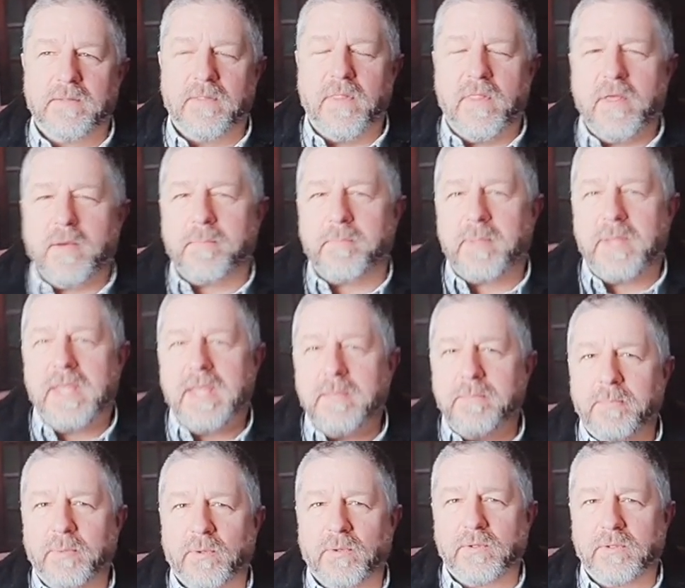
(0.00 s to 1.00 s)
The
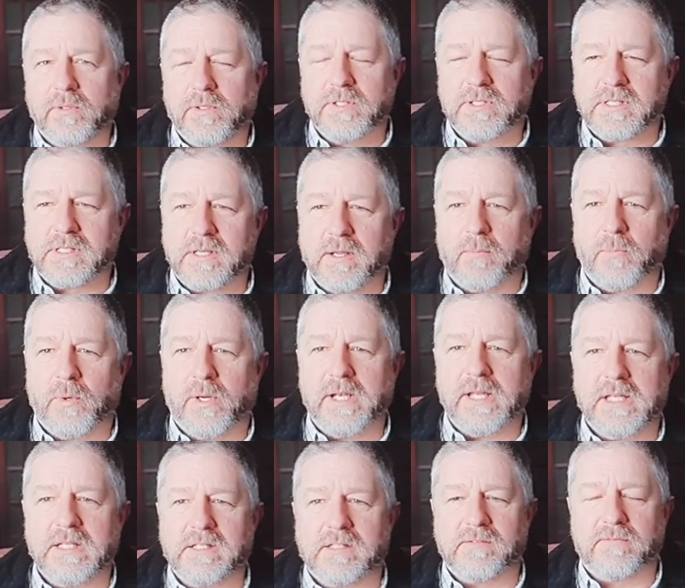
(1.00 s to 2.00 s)
people
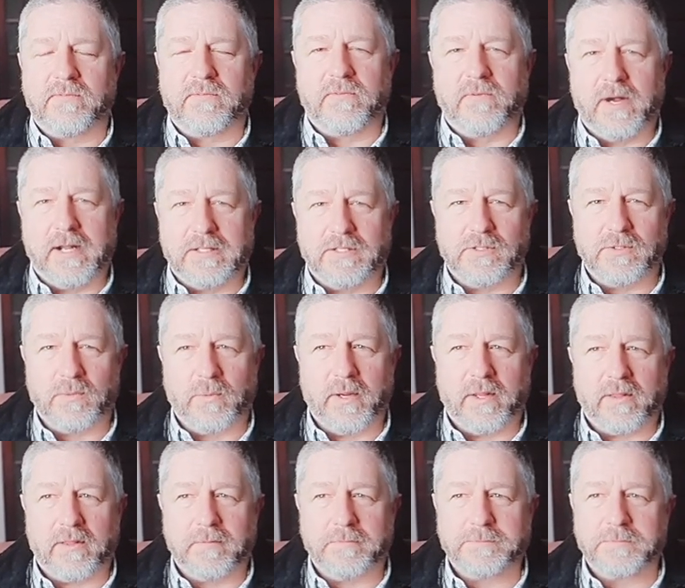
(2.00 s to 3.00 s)
someone is
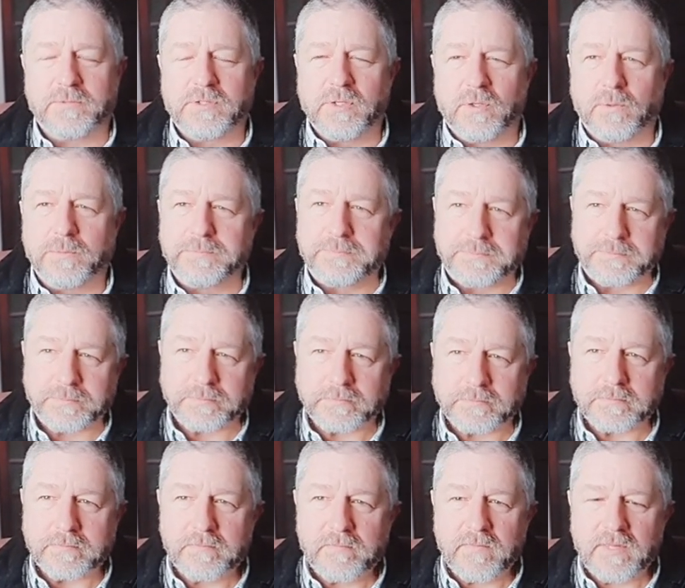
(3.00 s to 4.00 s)
friends with.
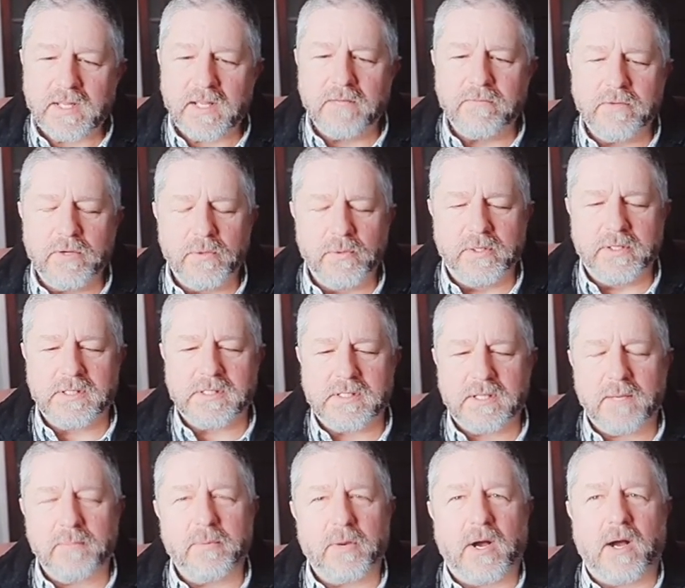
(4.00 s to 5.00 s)
If you were to
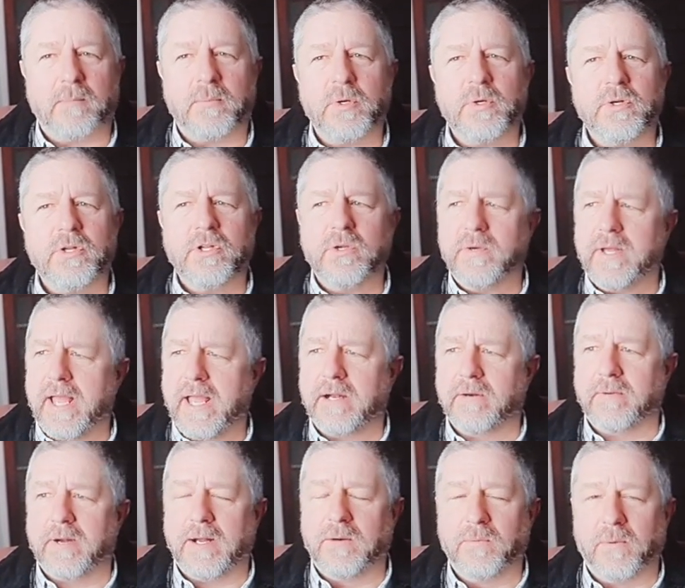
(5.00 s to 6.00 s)
say,
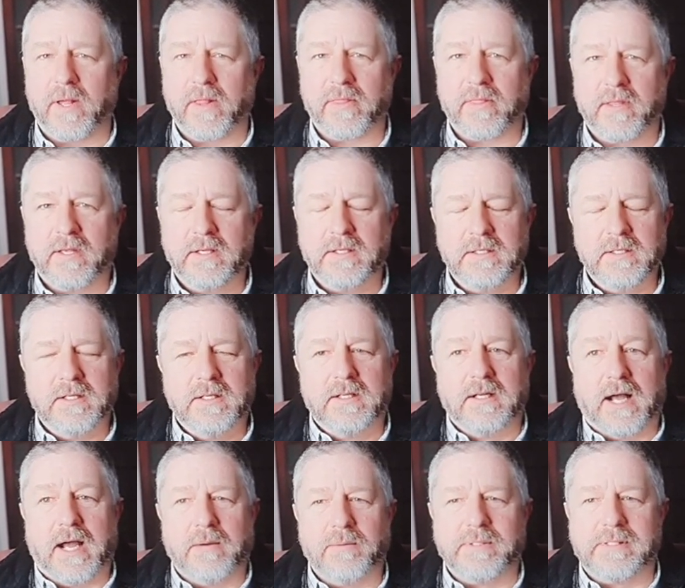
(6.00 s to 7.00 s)
Bob, who do you hang around with?
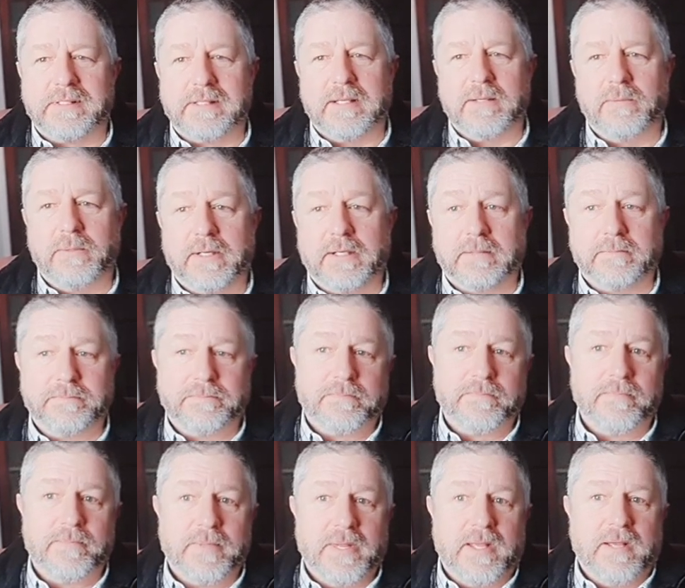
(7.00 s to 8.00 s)
I would say,
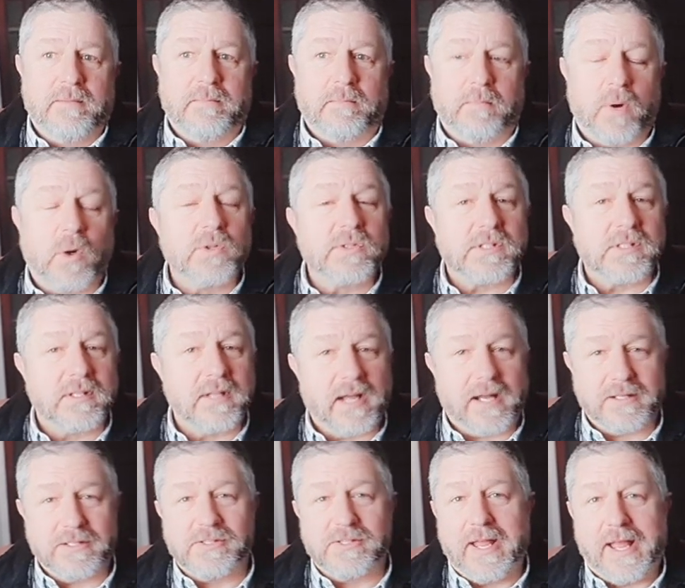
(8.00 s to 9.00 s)
well,
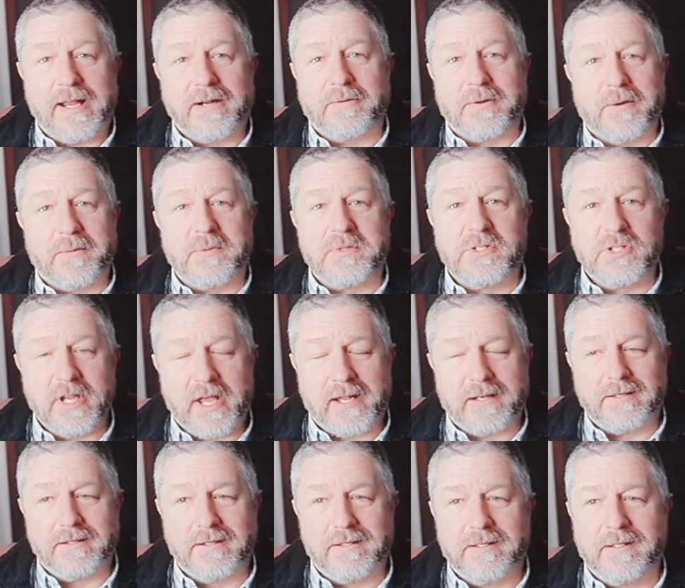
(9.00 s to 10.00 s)
mostly I just hang
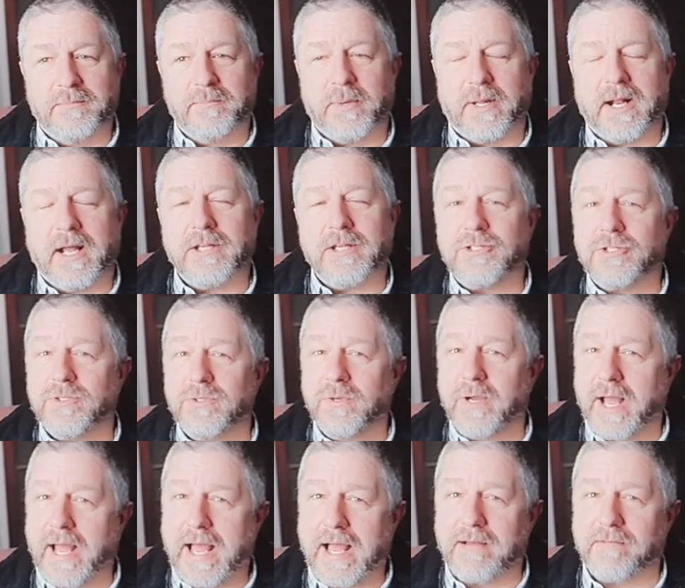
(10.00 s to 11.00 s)
around with Jen.
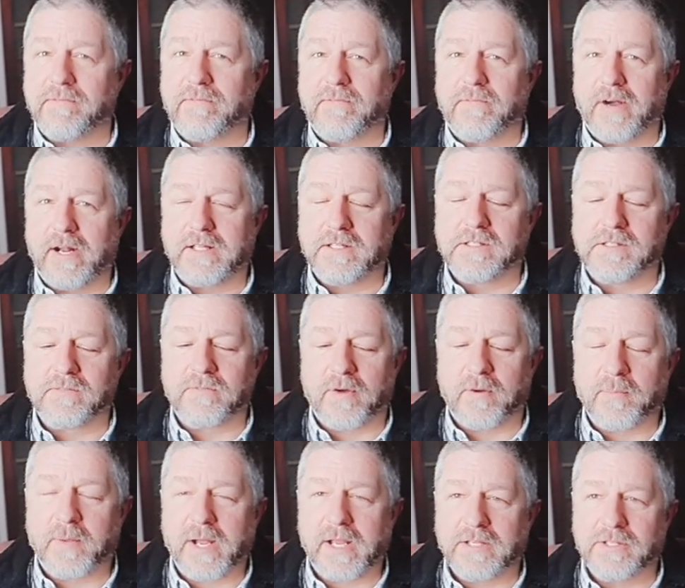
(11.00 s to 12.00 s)
But I do have
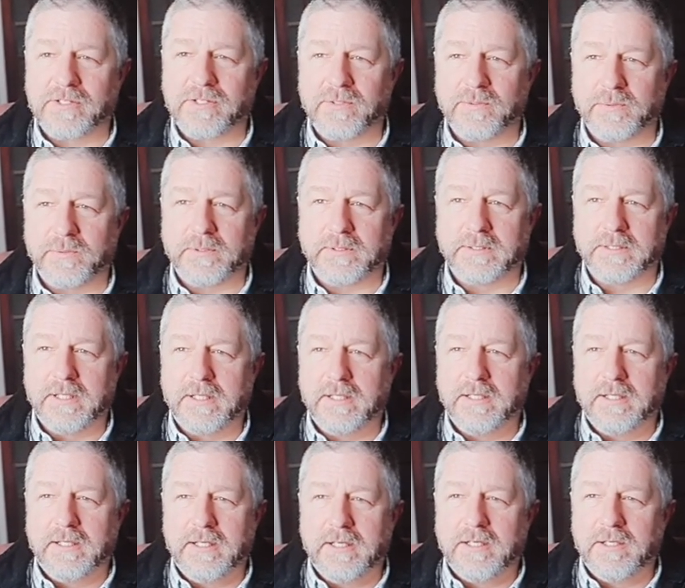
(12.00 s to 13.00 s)
friends from high
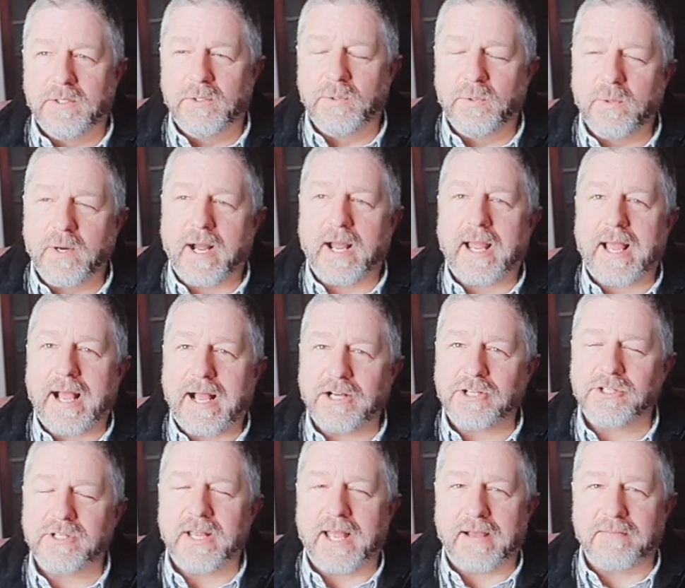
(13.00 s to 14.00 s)
school who
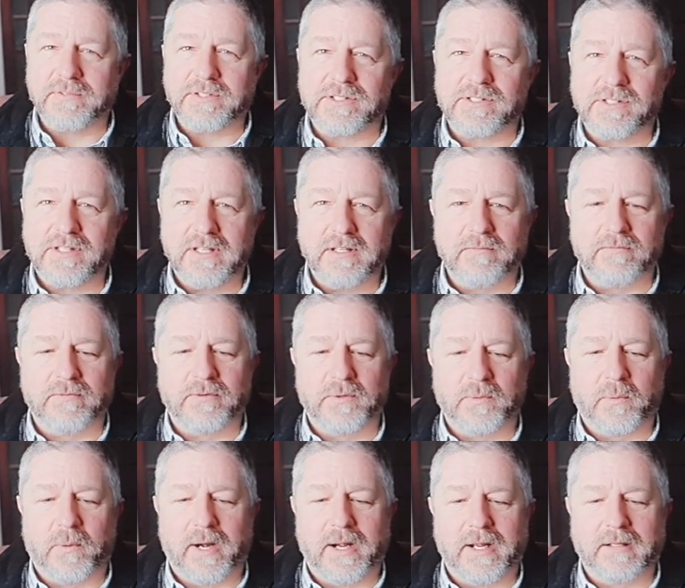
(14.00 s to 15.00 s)
I actually
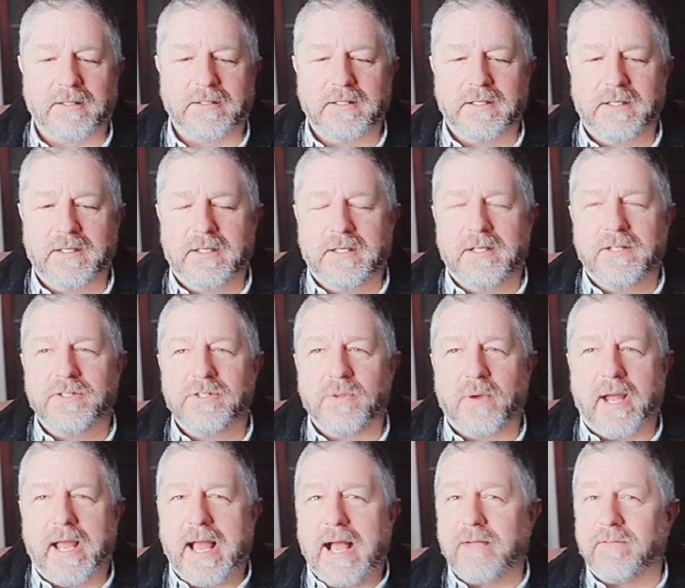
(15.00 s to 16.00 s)
haven't seen for a while.
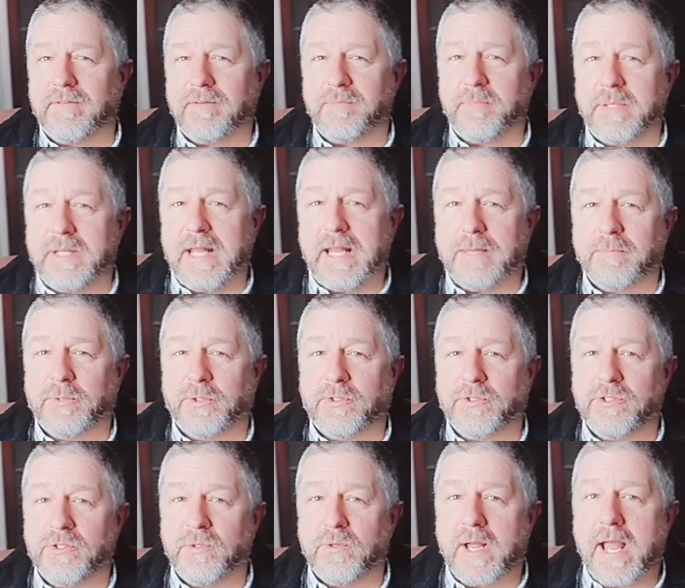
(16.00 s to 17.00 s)
So I haven't
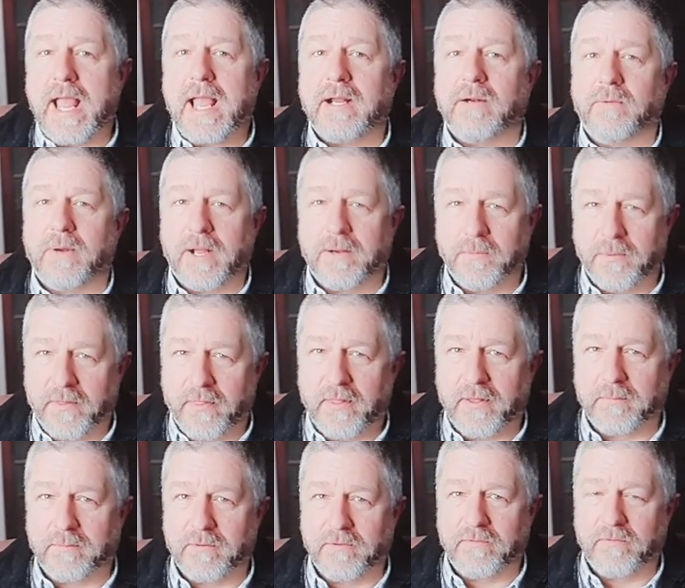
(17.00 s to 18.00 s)
been able to
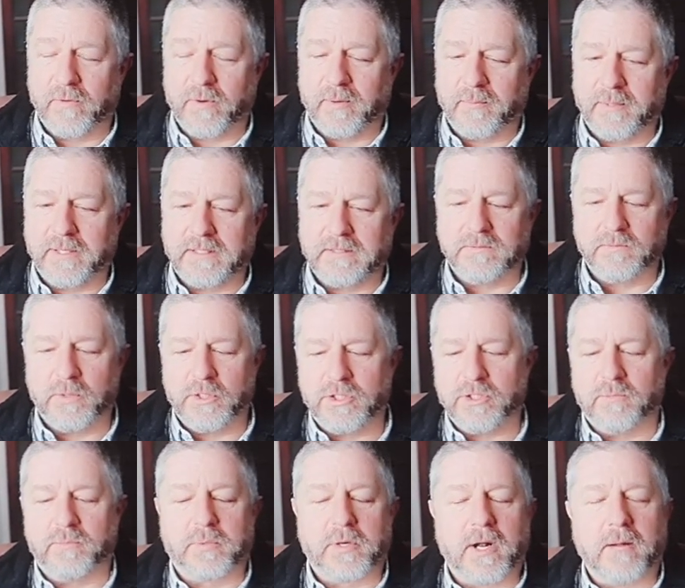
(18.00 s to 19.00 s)
hang around with them
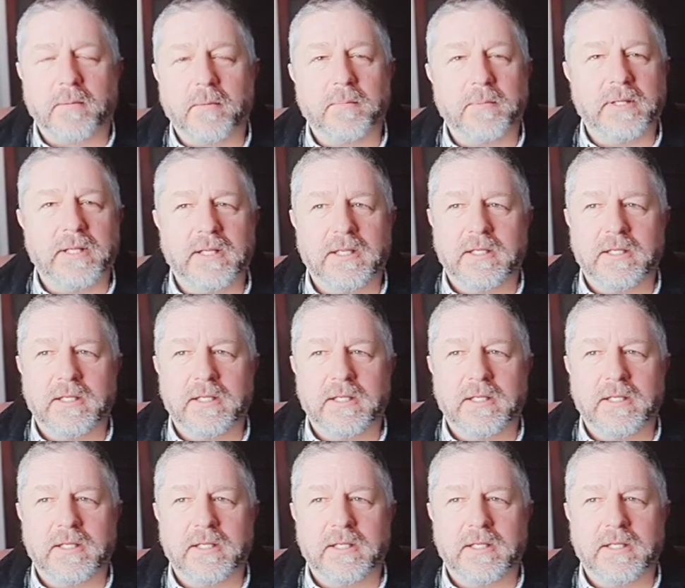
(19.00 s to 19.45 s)
for a bit.